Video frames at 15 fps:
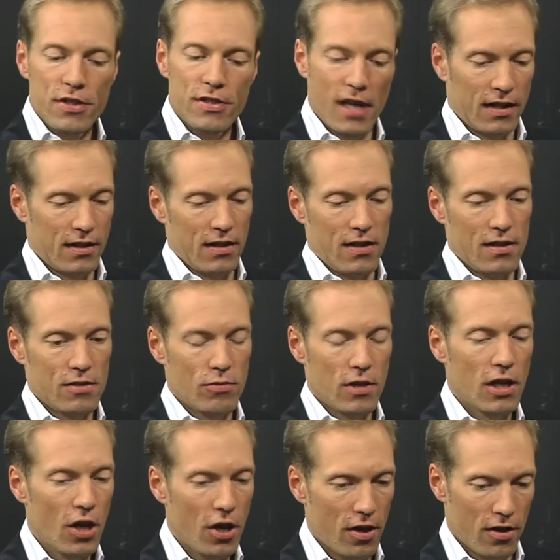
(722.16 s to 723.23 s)
the decades,
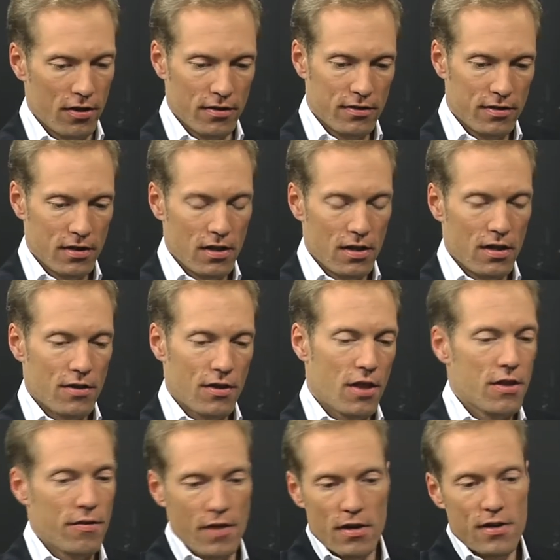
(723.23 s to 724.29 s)
we learned
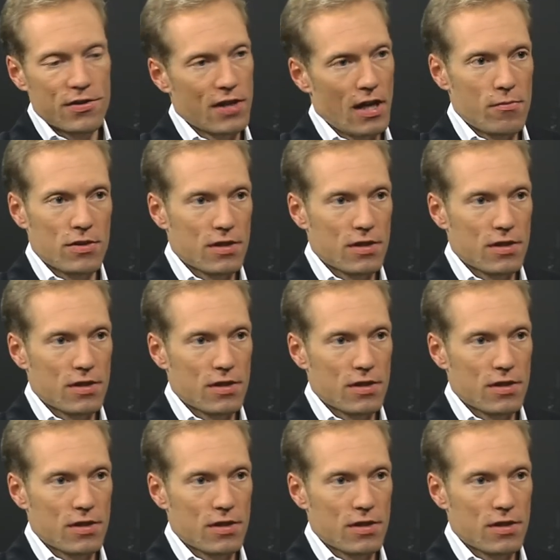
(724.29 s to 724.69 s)
that the very same